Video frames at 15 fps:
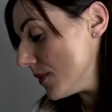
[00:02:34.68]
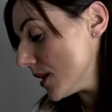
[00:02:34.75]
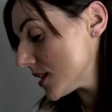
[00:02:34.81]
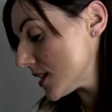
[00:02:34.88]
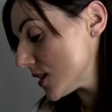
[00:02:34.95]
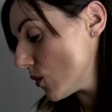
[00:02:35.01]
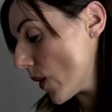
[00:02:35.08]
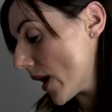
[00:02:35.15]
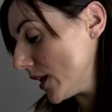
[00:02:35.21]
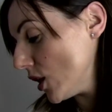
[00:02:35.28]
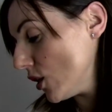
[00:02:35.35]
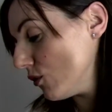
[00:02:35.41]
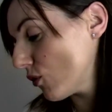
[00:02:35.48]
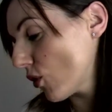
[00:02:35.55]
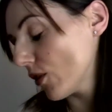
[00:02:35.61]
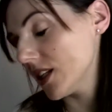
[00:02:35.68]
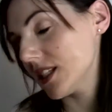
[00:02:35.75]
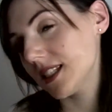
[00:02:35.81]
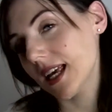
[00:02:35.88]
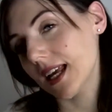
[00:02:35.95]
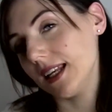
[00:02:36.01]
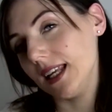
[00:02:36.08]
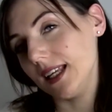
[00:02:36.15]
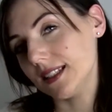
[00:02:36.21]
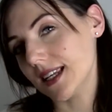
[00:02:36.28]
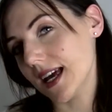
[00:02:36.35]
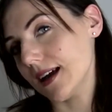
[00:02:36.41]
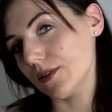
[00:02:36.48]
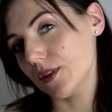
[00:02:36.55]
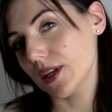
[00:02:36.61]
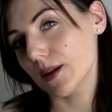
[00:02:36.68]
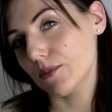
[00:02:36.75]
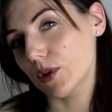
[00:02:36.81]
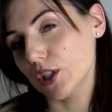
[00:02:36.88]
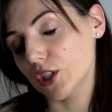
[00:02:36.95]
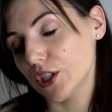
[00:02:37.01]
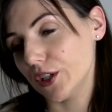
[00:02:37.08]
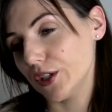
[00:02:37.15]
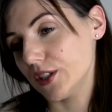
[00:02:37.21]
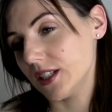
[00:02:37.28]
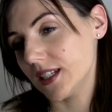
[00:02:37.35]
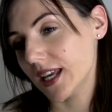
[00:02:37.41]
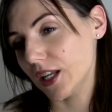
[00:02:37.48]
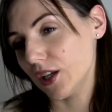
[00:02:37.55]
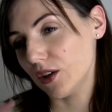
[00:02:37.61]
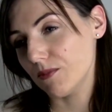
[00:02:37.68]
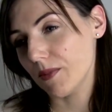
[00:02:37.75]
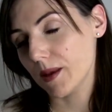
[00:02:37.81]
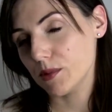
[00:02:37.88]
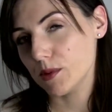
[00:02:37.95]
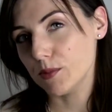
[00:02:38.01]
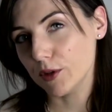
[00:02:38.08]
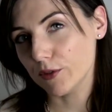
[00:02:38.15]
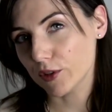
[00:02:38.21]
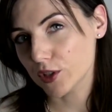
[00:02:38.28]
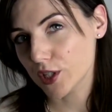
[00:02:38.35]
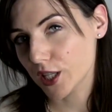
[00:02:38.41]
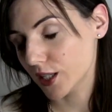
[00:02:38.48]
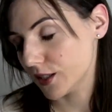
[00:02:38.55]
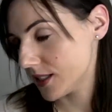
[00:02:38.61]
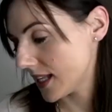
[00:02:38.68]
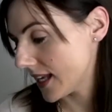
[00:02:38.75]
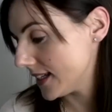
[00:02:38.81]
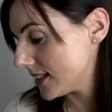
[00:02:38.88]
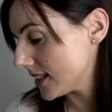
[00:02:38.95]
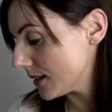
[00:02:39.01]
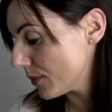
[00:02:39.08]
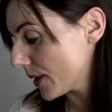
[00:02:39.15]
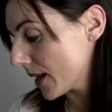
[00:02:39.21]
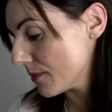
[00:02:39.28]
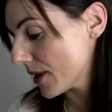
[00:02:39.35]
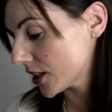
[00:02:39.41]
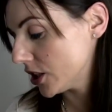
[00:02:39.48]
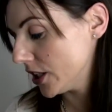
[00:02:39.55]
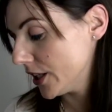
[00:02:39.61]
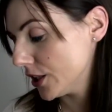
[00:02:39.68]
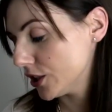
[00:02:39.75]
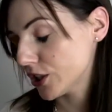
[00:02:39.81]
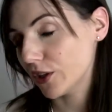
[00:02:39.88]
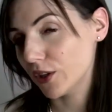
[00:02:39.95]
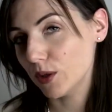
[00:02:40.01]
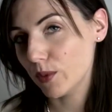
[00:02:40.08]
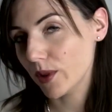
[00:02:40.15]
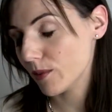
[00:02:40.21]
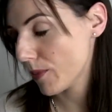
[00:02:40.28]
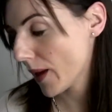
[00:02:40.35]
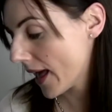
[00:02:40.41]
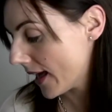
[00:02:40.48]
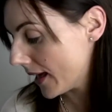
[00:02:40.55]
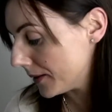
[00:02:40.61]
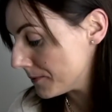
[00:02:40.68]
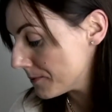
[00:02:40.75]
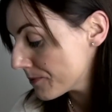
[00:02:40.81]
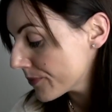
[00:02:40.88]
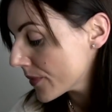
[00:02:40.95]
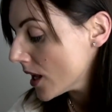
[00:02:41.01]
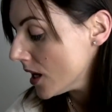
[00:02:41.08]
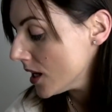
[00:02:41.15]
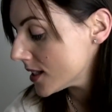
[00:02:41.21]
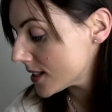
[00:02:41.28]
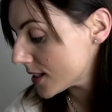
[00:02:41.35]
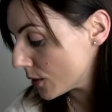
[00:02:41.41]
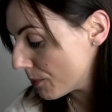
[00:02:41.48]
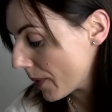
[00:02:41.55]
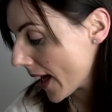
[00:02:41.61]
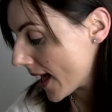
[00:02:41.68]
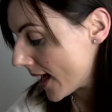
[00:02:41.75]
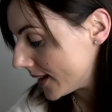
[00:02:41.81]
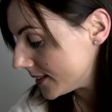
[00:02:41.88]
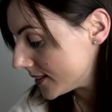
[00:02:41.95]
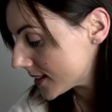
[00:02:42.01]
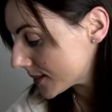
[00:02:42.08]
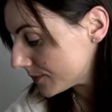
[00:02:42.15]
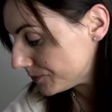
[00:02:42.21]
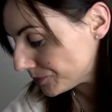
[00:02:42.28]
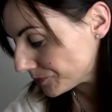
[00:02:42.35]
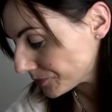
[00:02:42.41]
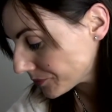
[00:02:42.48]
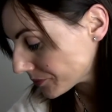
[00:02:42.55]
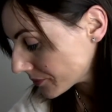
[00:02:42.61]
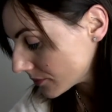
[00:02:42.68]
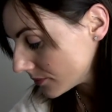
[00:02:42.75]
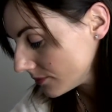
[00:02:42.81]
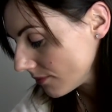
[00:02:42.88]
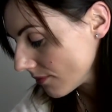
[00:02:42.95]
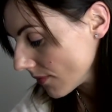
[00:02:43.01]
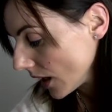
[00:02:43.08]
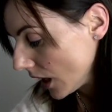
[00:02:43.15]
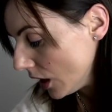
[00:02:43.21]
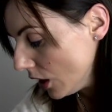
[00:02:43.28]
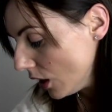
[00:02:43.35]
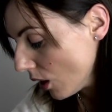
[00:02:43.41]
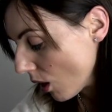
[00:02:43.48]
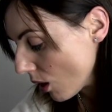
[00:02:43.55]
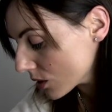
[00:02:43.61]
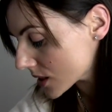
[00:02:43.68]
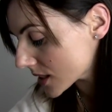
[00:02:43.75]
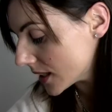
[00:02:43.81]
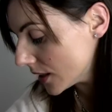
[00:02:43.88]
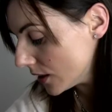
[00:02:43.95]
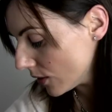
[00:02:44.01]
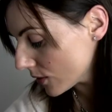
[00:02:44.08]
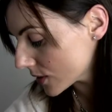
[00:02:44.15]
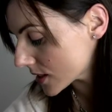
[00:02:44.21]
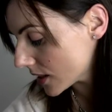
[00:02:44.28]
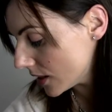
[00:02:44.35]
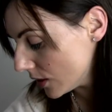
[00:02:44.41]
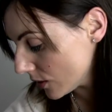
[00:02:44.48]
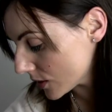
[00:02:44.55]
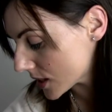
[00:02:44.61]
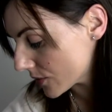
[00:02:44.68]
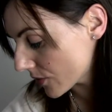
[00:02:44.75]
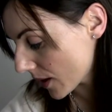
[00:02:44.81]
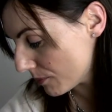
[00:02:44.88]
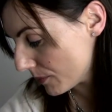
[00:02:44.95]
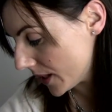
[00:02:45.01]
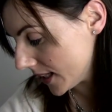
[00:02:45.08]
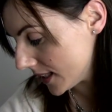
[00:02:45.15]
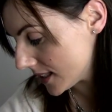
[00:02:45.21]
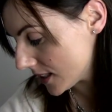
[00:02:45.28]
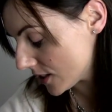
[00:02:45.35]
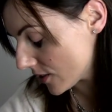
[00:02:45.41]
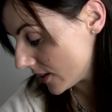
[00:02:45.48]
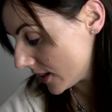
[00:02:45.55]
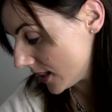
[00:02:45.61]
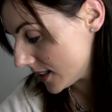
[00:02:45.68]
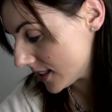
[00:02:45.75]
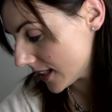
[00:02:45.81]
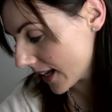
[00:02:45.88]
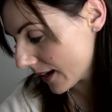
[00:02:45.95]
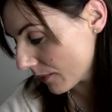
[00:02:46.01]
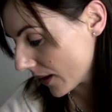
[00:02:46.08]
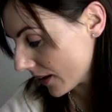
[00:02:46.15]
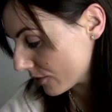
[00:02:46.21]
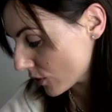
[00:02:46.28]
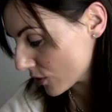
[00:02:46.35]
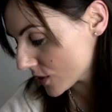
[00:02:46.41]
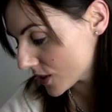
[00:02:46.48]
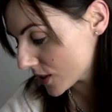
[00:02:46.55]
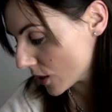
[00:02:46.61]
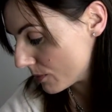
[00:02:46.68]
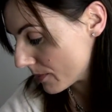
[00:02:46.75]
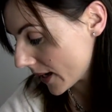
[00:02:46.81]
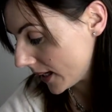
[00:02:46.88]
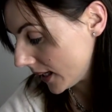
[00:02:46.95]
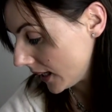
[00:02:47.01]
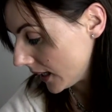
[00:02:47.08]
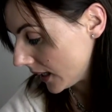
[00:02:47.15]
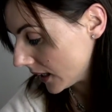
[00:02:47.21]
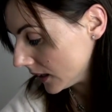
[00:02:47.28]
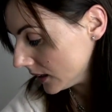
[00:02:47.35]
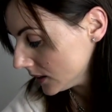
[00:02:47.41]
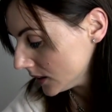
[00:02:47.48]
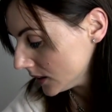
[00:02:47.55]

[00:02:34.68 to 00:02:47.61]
So when you've got this technique down that I'm going to show you today, you can maybe move on to those later, but I'm actually going to show you with a pen. So pens, lots and lots and lots of companies are doing these now. I've got so many here.